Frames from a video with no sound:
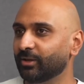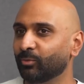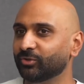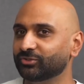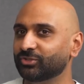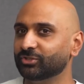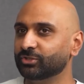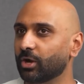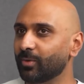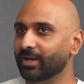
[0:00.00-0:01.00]
Was
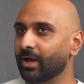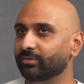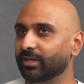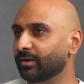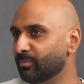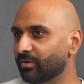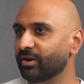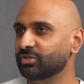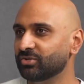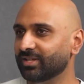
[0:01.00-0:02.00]
just going out there. And
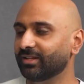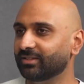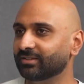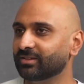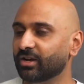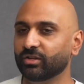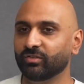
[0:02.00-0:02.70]
Maharaj, you said this kind of,